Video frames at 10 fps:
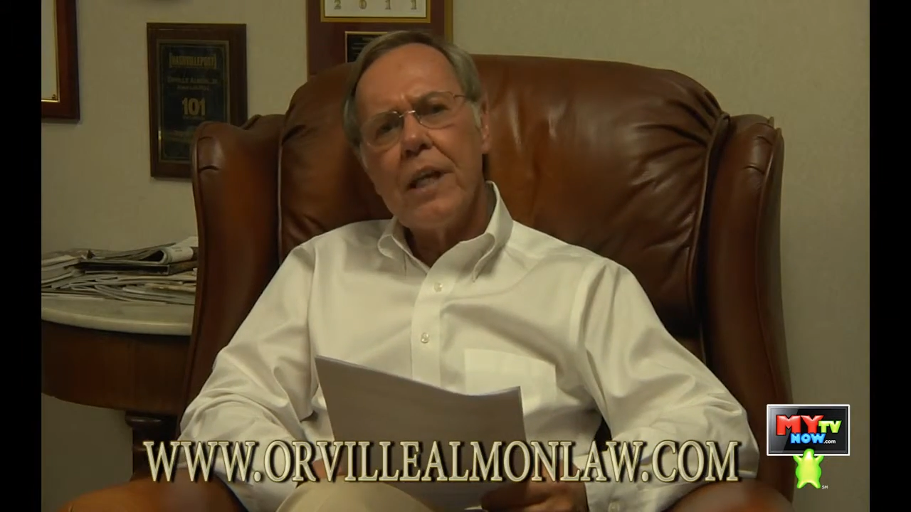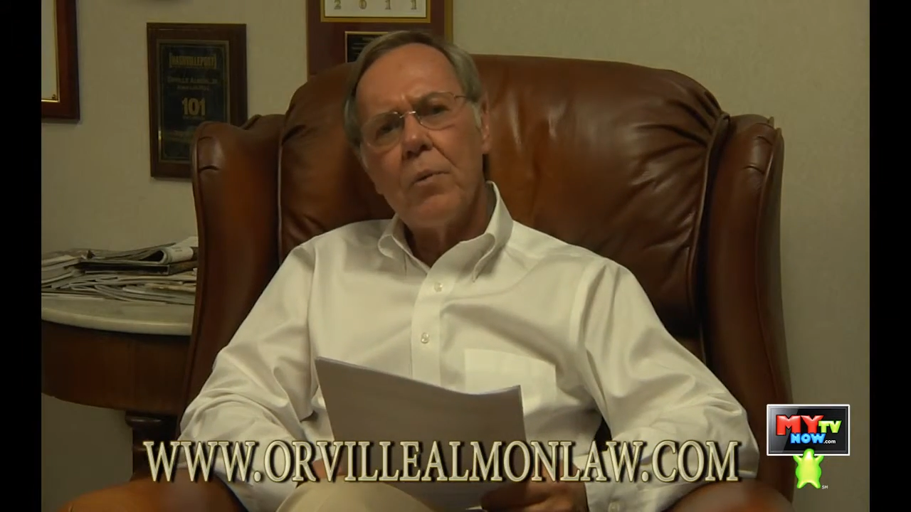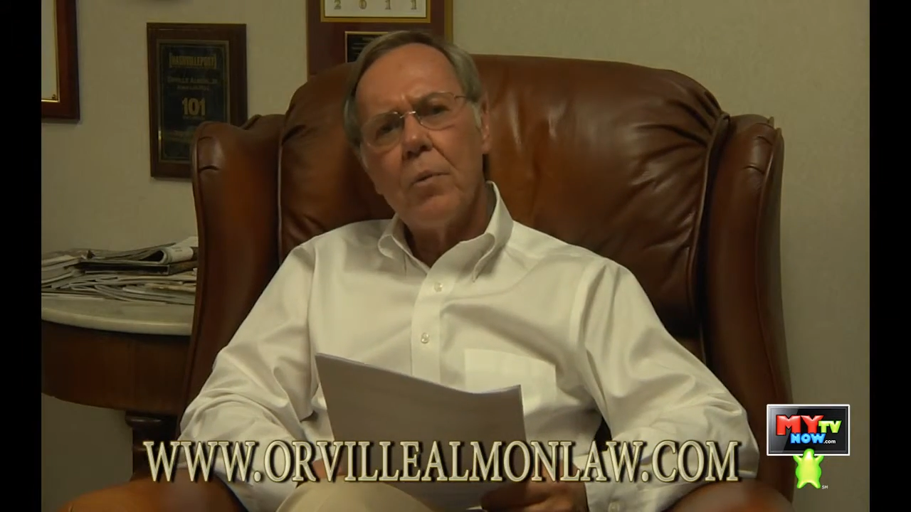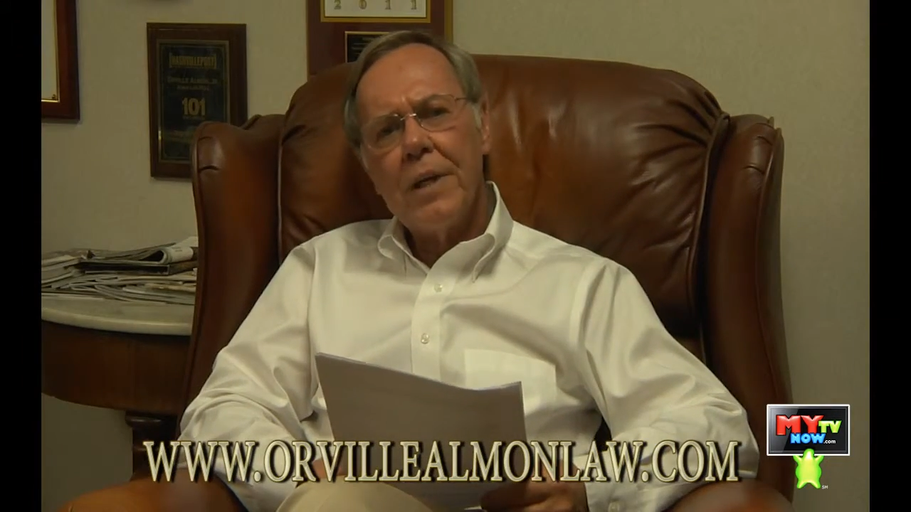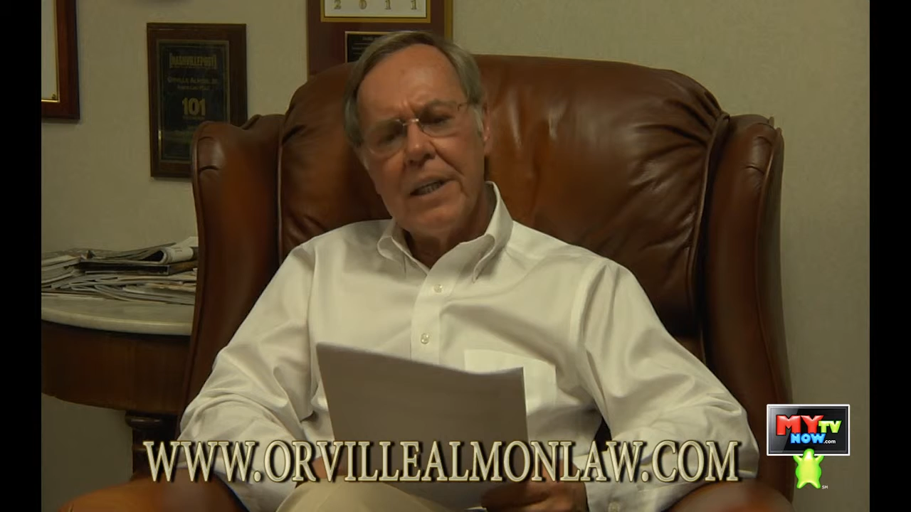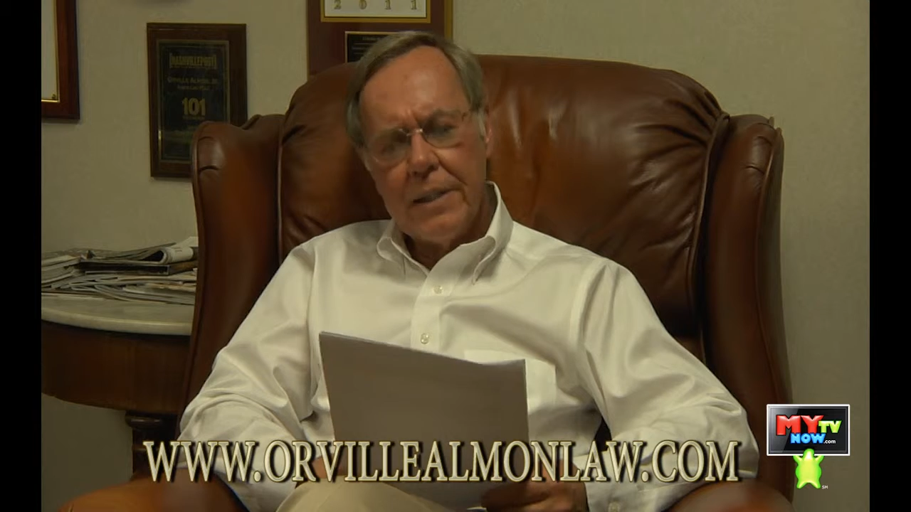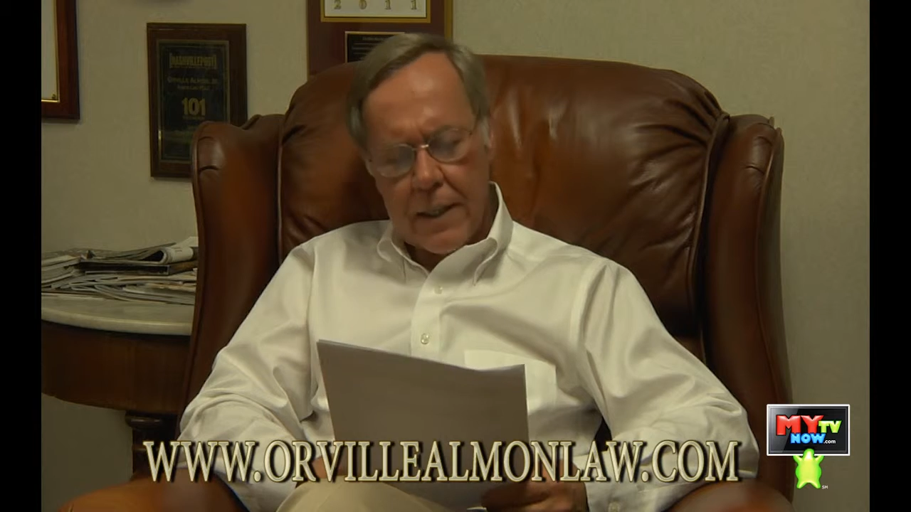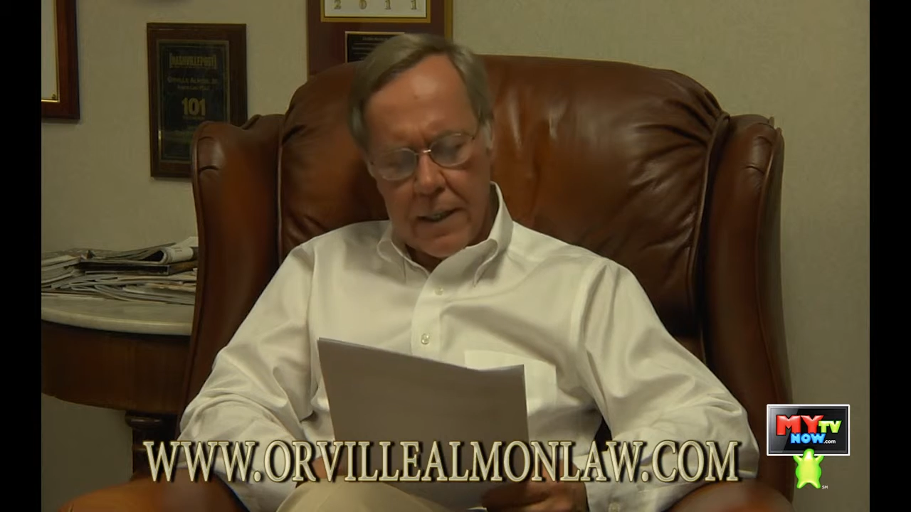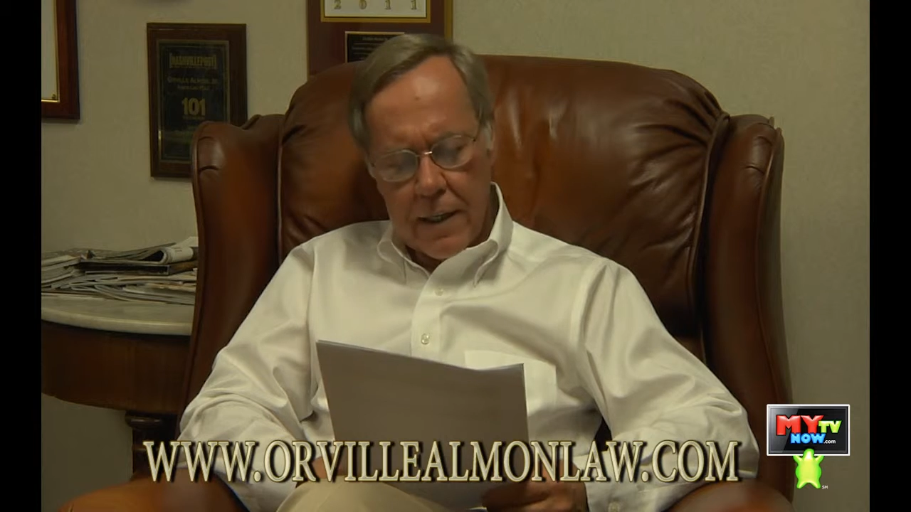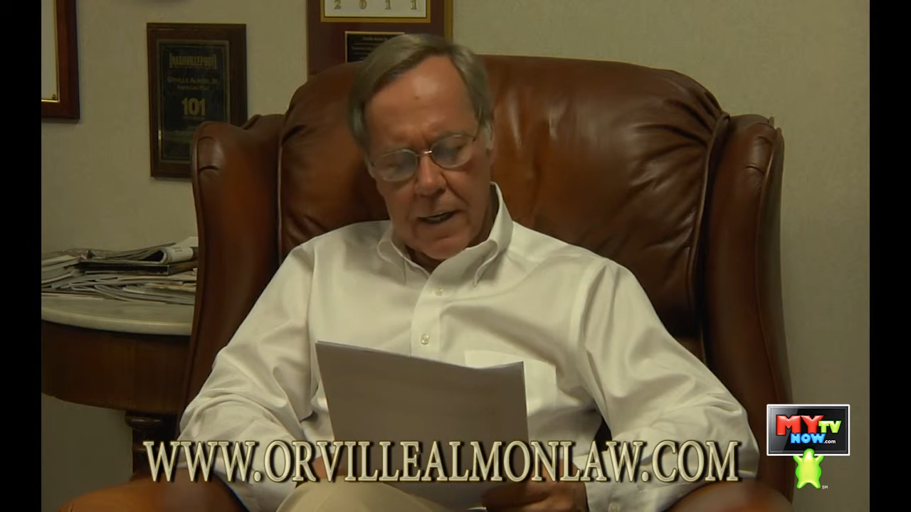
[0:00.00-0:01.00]
that will be in
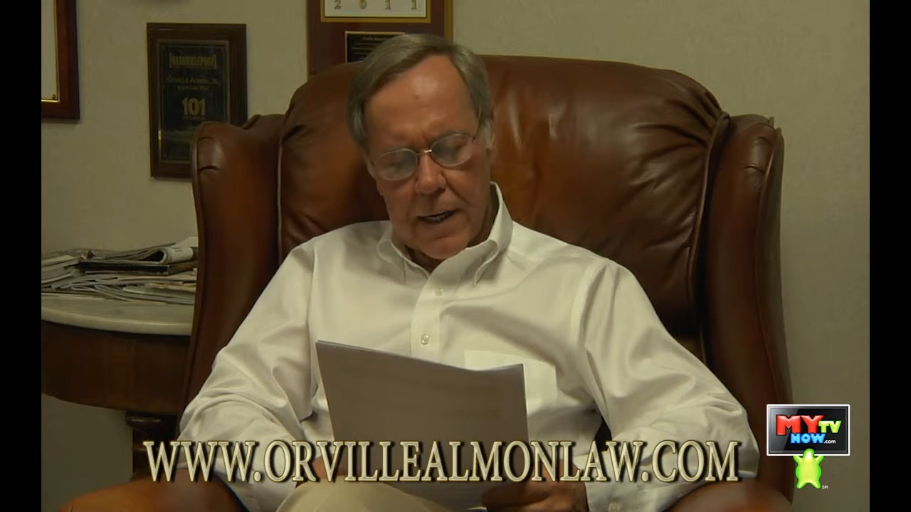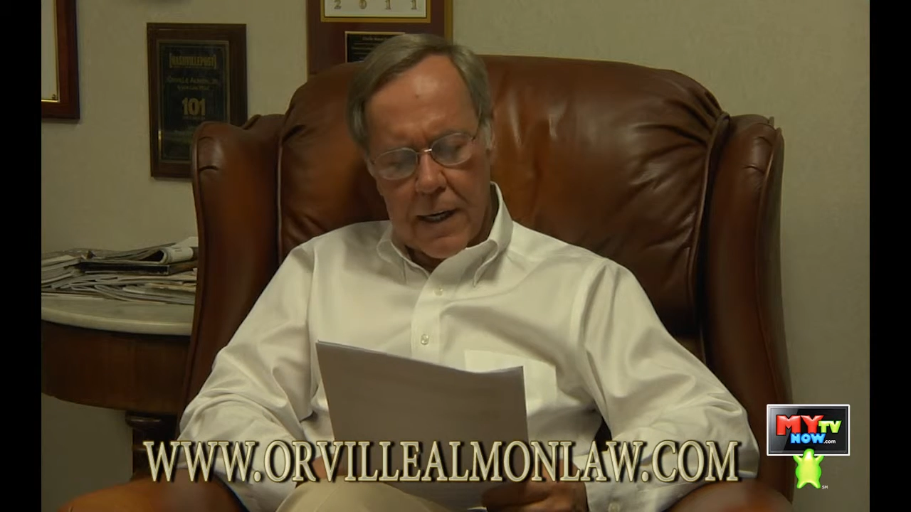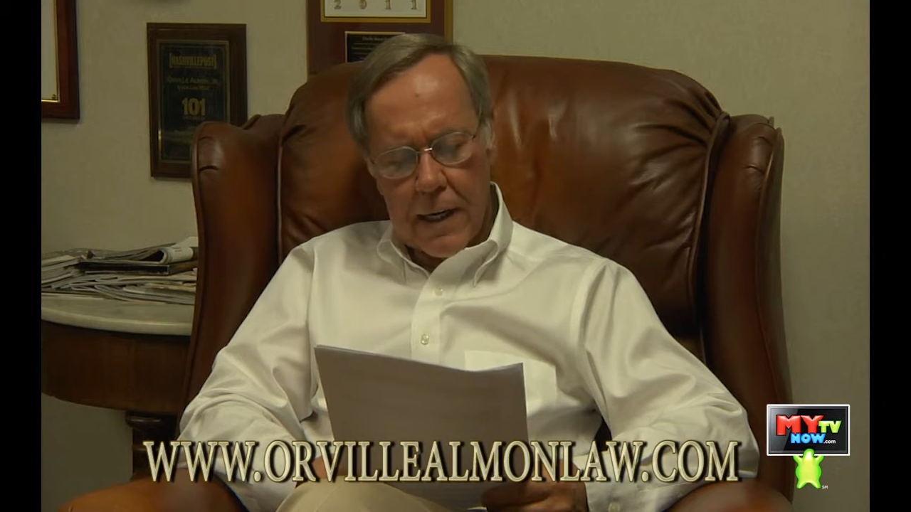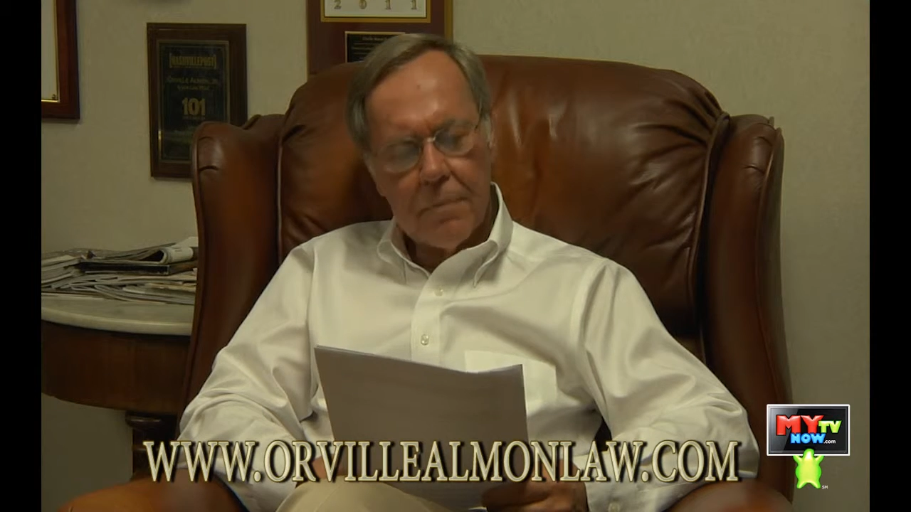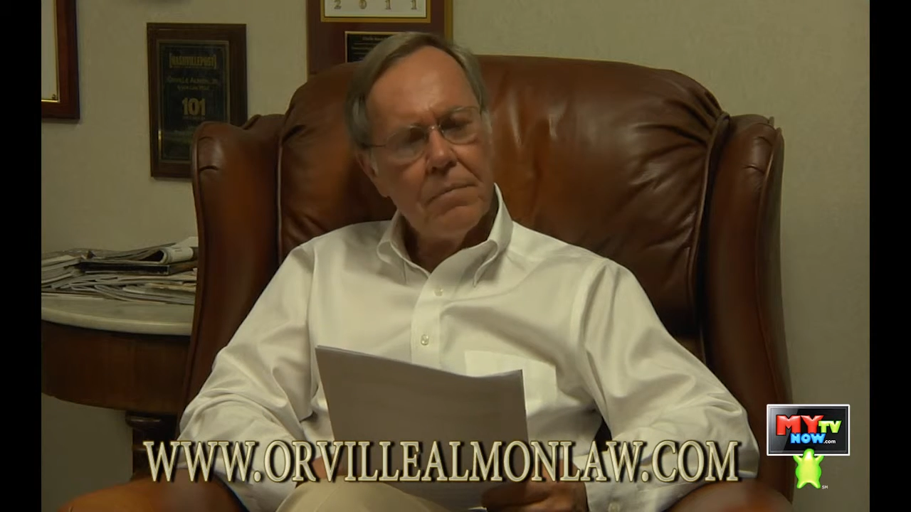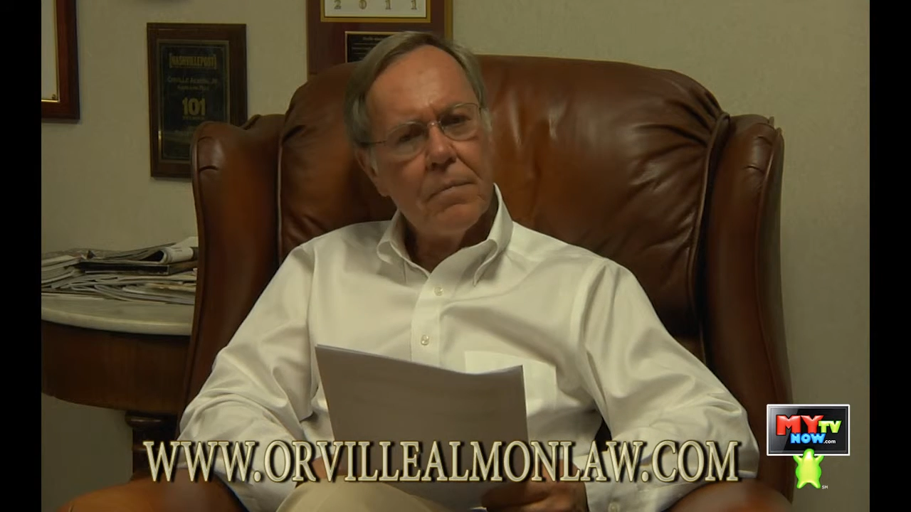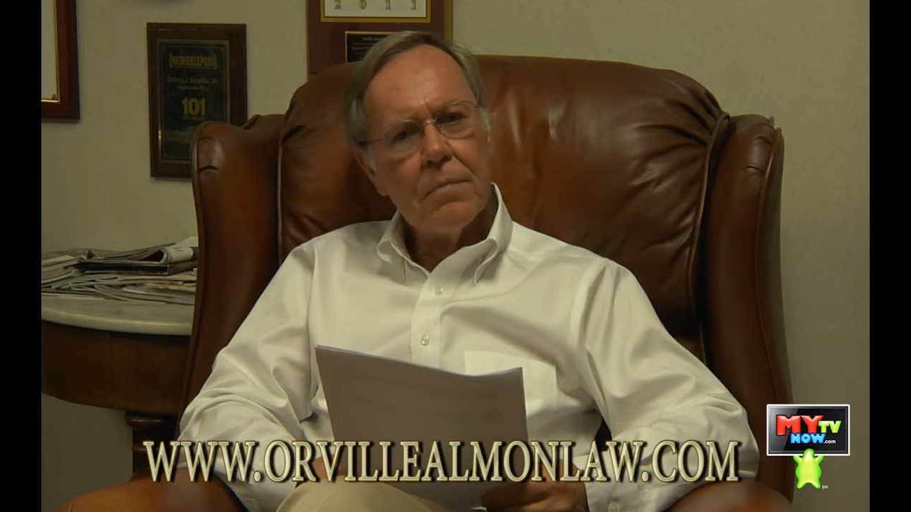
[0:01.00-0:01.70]
the